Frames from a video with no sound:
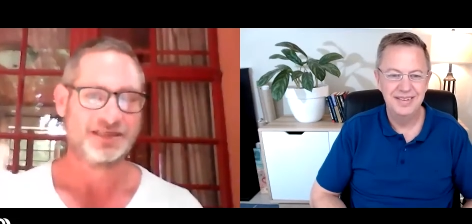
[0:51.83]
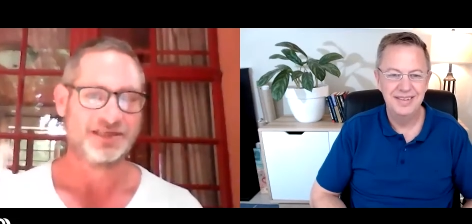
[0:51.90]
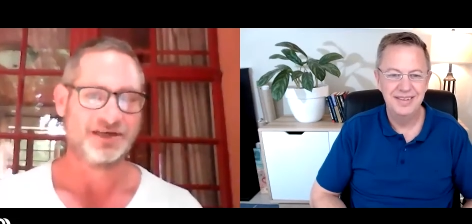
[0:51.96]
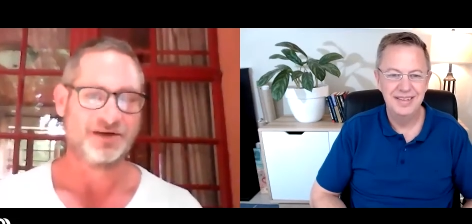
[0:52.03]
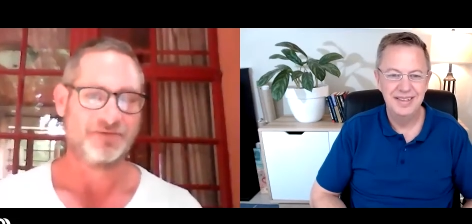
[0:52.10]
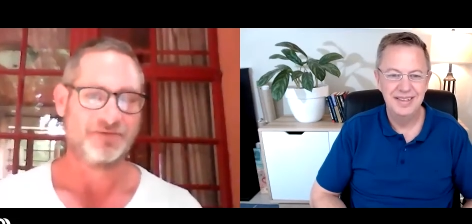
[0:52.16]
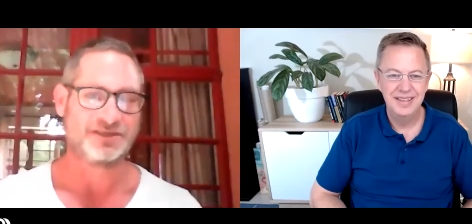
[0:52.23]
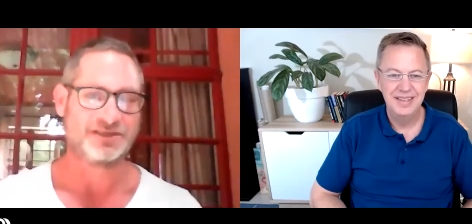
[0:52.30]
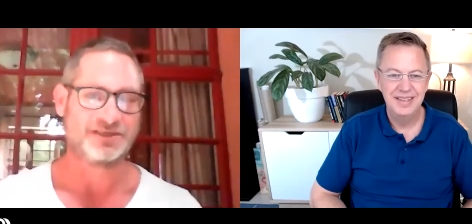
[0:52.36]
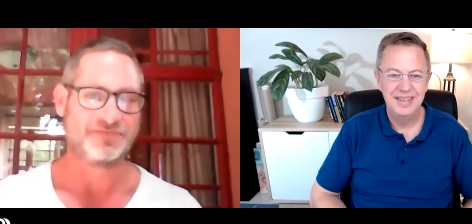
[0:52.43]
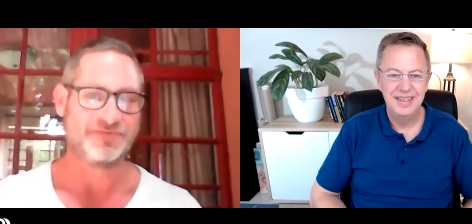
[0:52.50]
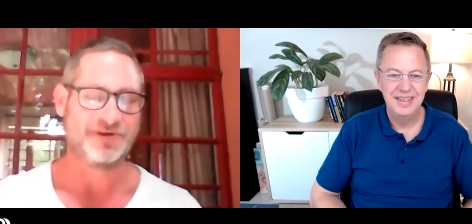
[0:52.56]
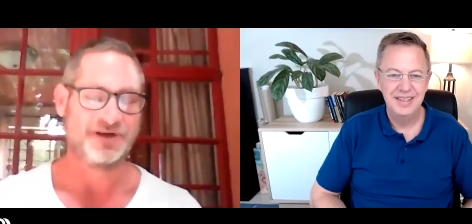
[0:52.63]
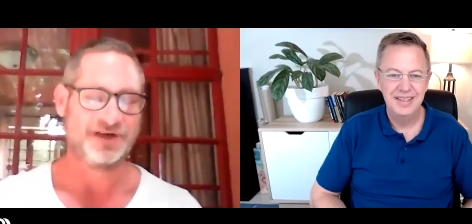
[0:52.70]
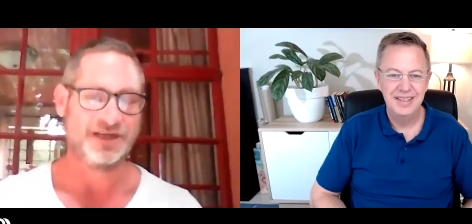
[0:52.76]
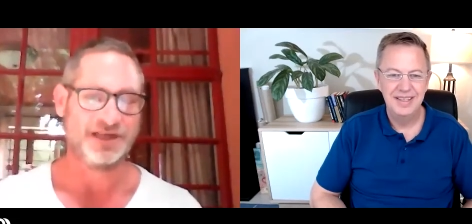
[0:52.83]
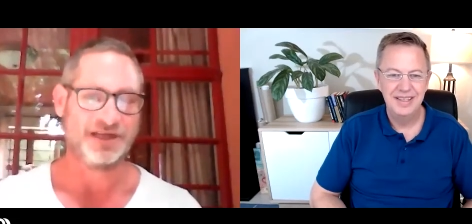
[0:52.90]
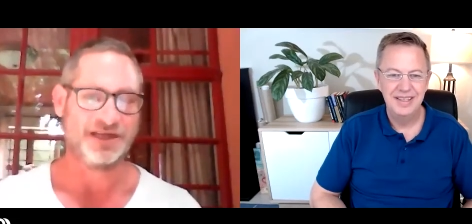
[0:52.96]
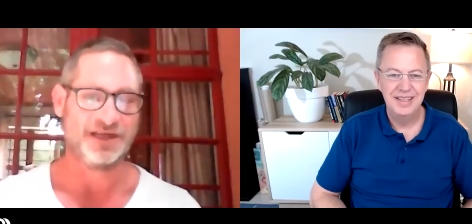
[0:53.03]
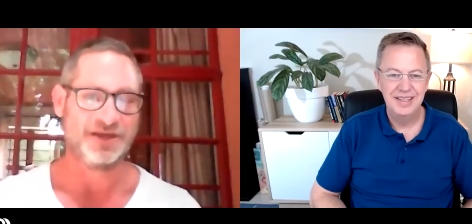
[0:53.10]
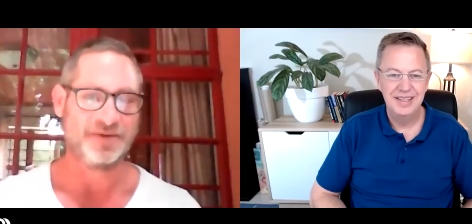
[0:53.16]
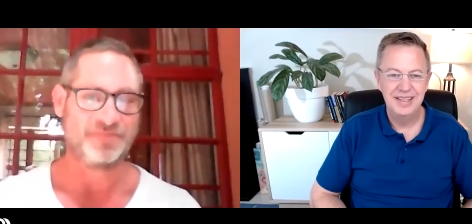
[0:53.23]
Speaker 1: yeah, I wasn't
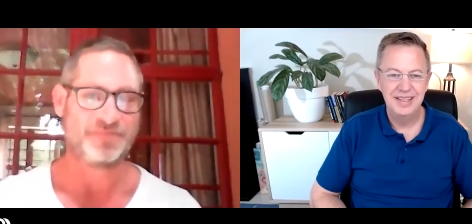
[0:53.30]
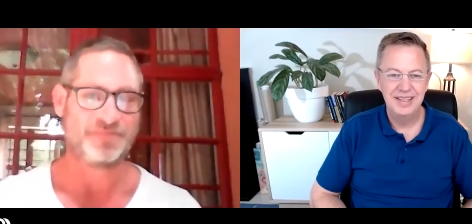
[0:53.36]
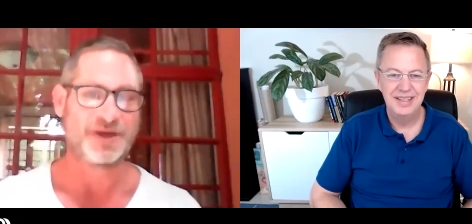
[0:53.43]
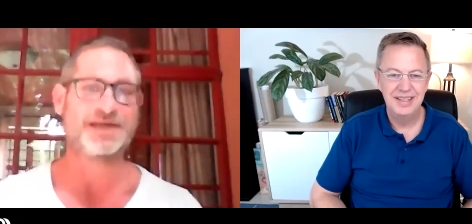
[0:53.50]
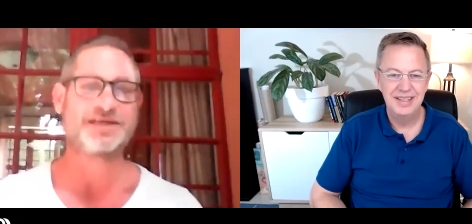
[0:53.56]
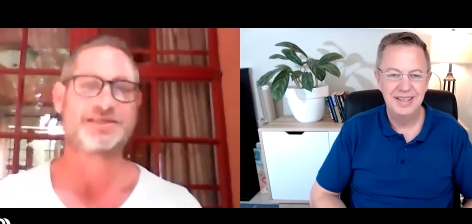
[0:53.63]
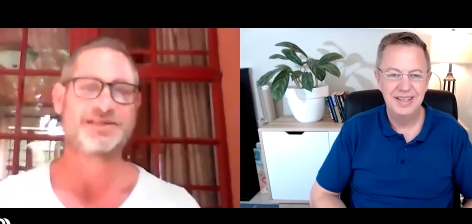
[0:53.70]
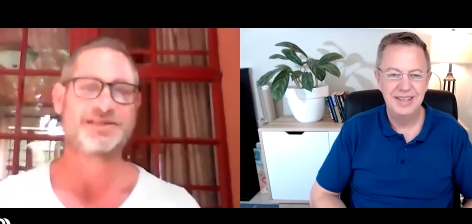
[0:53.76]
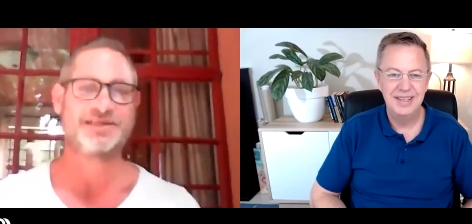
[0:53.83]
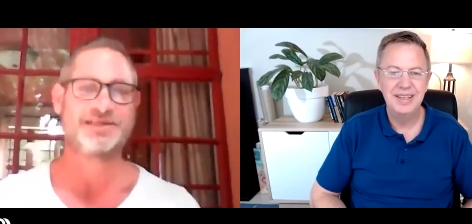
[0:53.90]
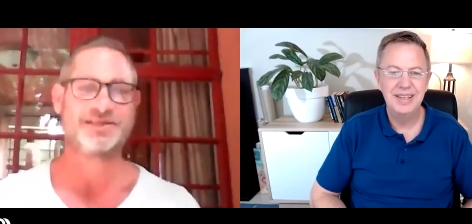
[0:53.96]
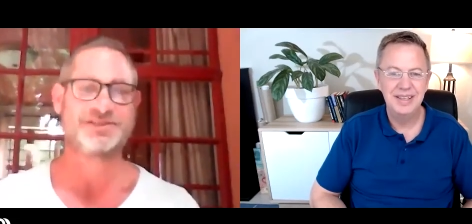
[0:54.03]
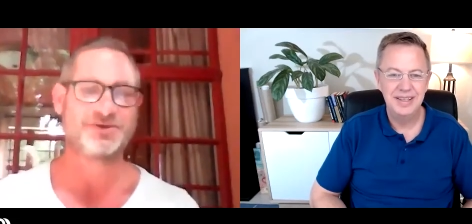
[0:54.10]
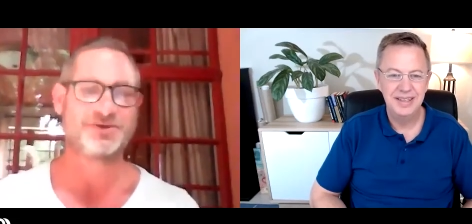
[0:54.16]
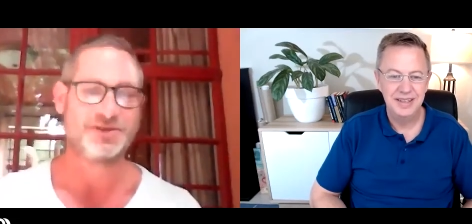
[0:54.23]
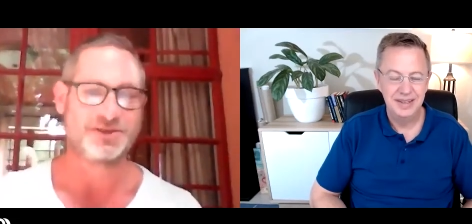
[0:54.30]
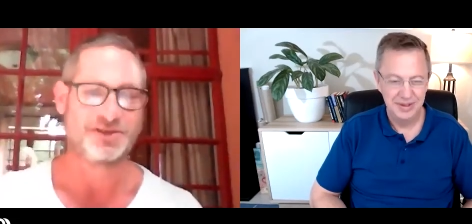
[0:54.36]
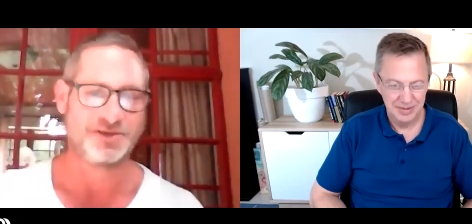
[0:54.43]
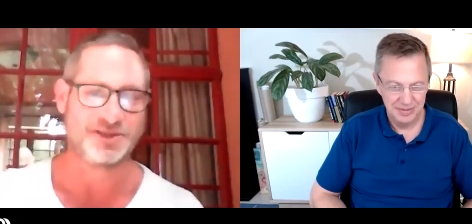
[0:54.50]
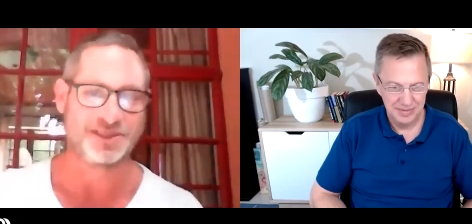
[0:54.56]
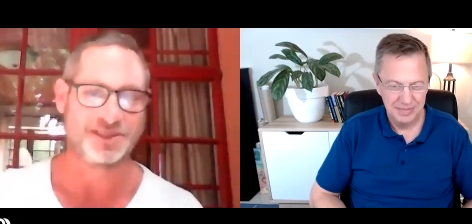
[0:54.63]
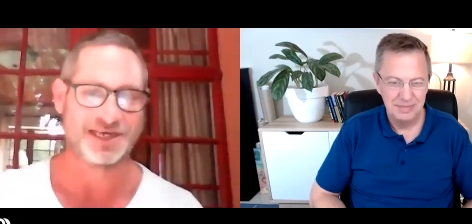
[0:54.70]
very passionate or
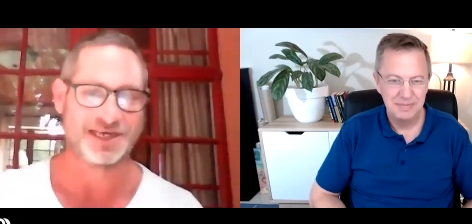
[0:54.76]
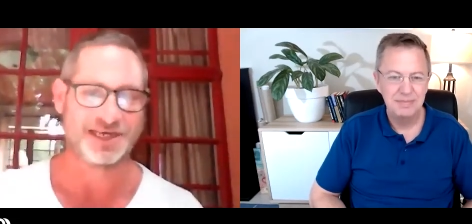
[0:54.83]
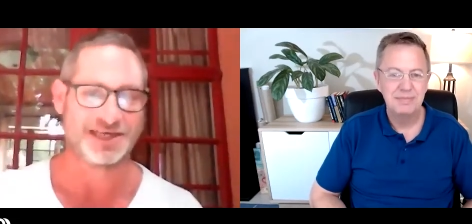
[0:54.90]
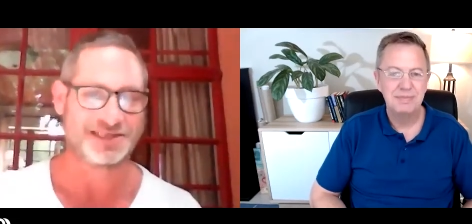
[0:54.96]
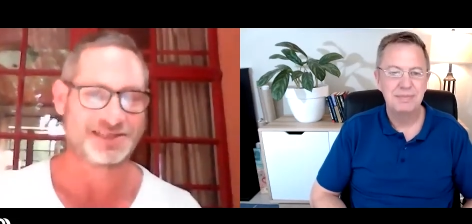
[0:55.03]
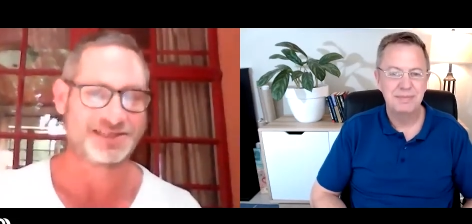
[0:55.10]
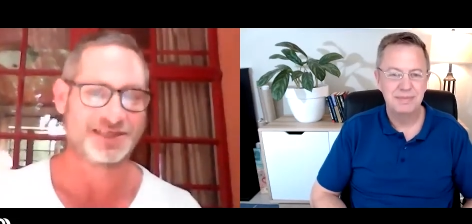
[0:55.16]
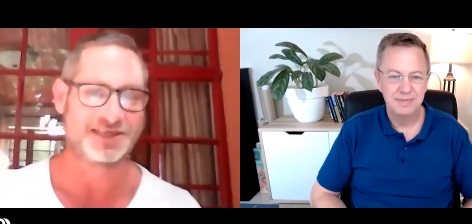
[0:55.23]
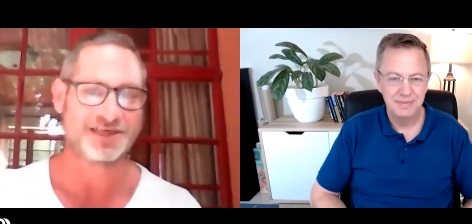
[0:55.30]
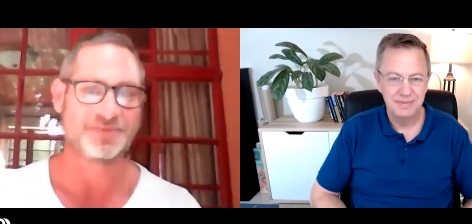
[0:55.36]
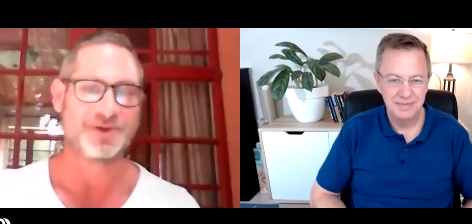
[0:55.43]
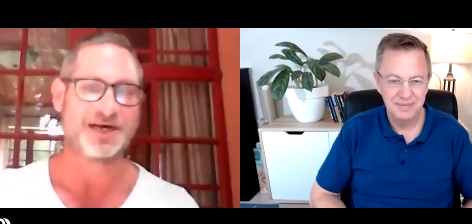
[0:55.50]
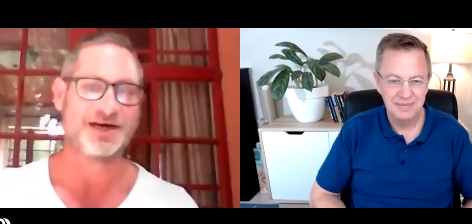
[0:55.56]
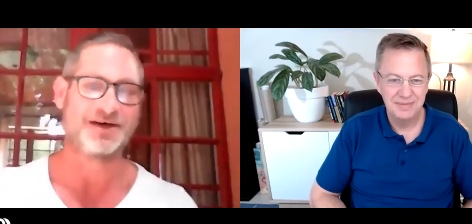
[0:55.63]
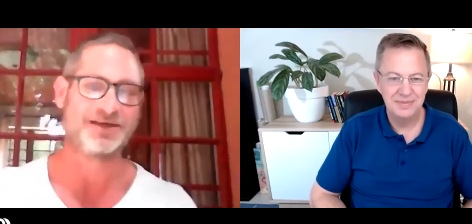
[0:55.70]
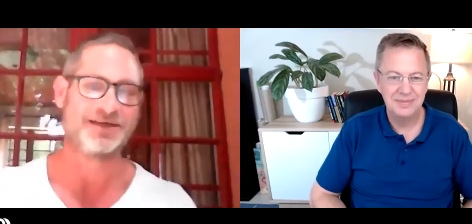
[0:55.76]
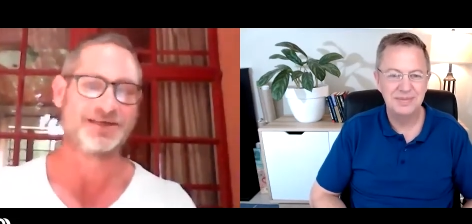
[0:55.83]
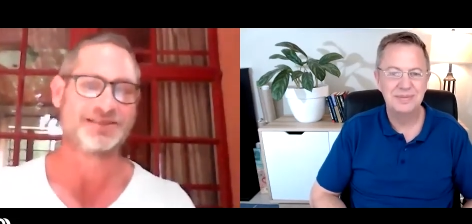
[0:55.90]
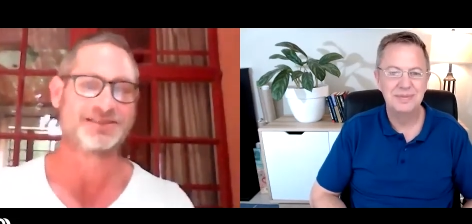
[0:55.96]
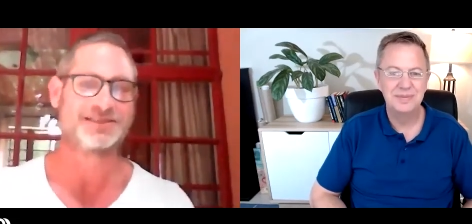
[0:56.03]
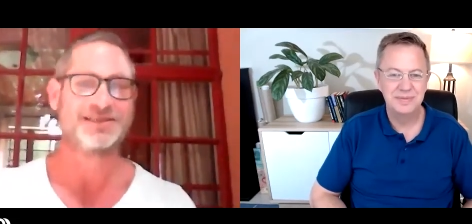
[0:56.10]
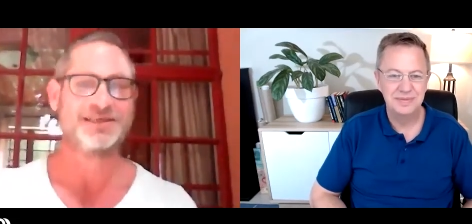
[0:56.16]
enthusiastic about
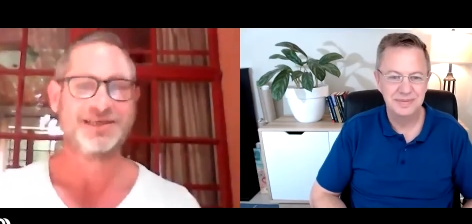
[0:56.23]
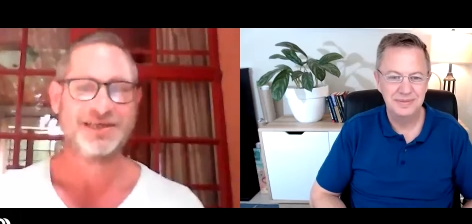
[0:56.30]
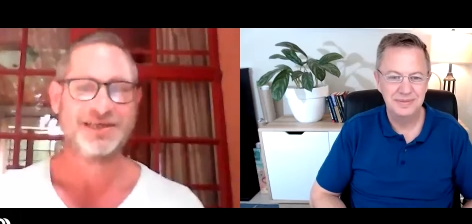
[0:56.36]
it